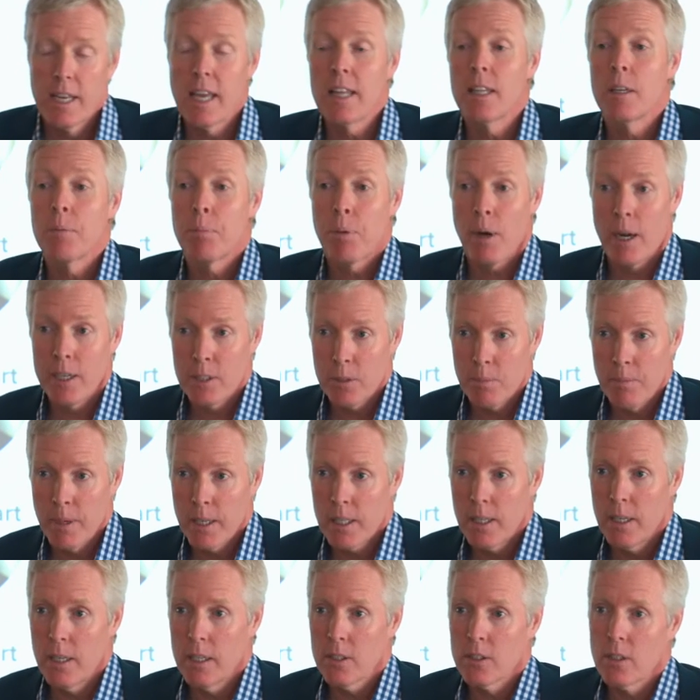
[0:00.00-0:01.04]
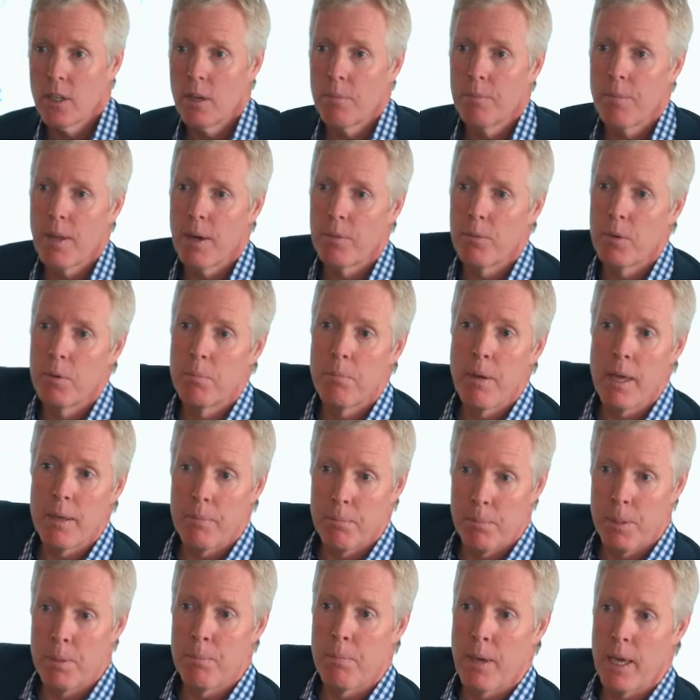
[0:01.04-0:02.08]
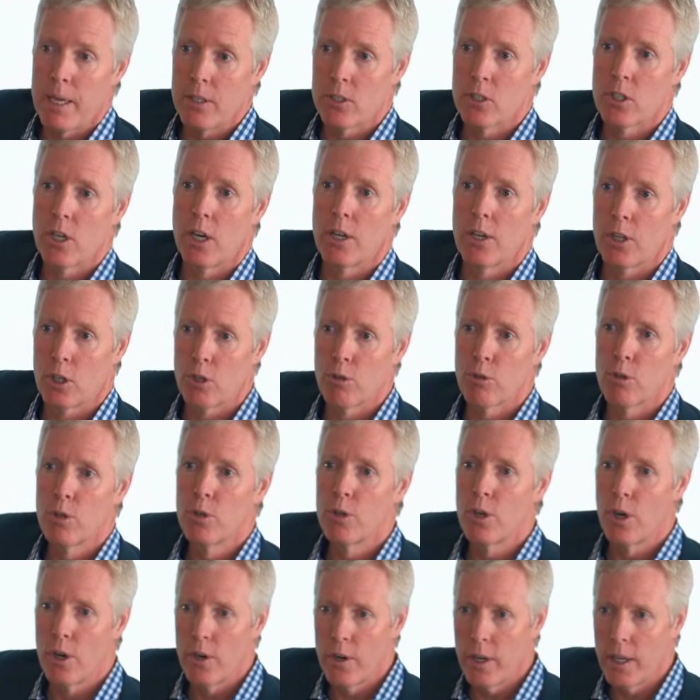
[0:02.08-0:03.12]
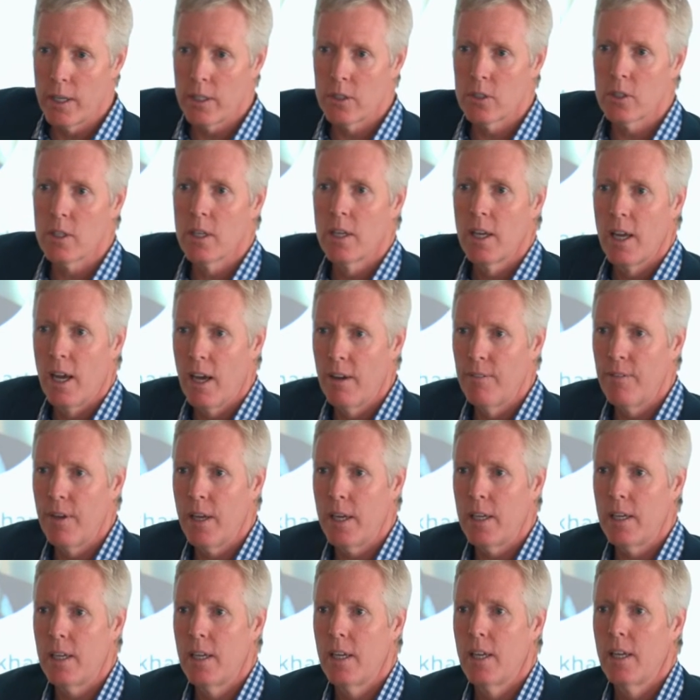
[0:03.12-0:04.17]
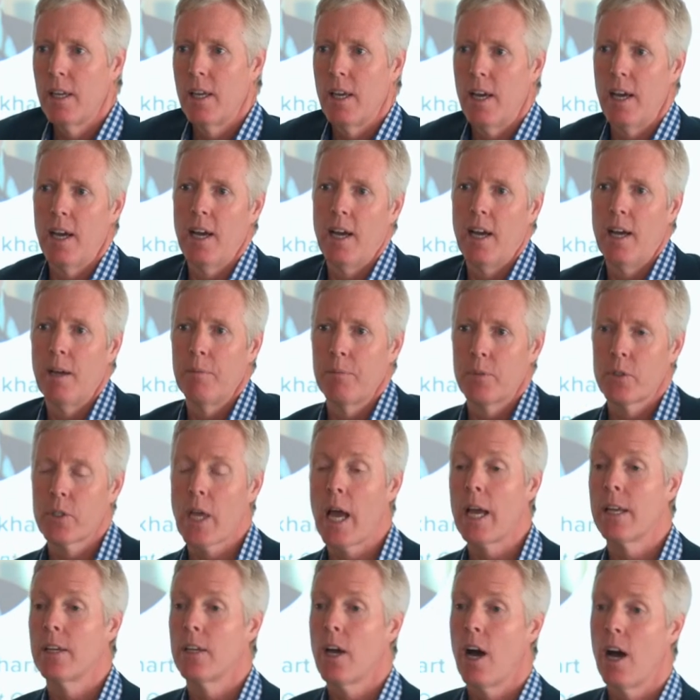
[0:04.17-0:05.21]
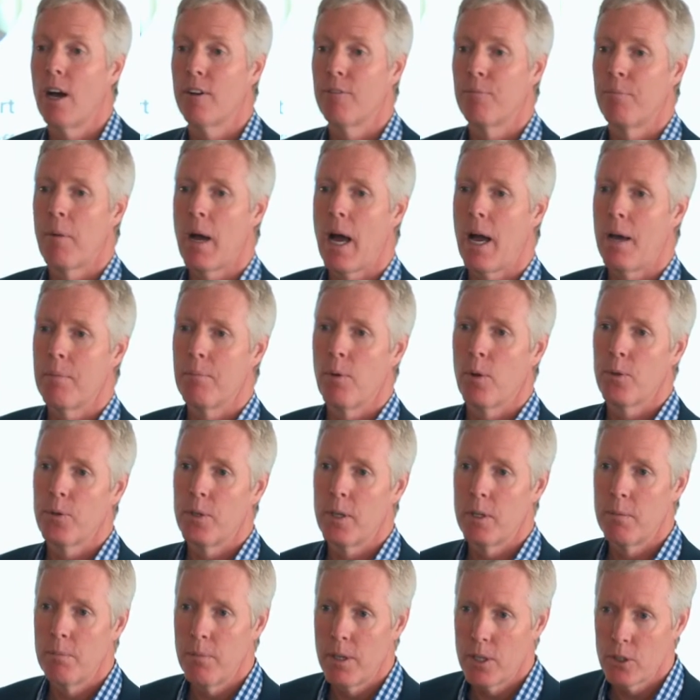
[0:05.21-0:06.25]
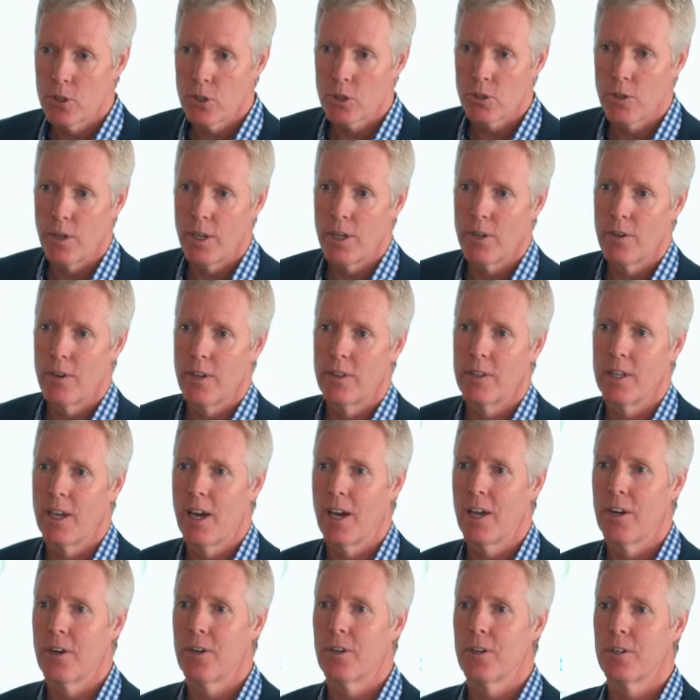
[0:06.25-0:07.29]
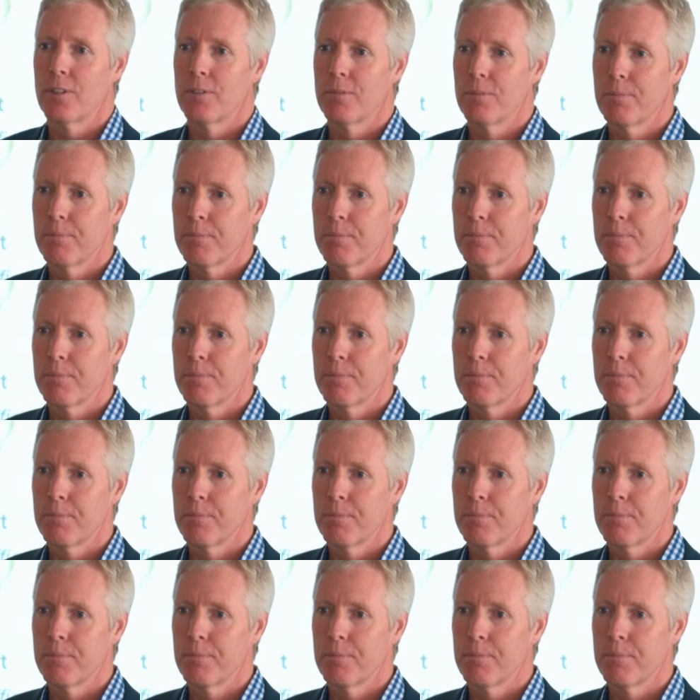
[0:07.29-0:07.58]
Daily price mechanism that would be based on accrued earnings of it, signed off by both the administrator and the auditor.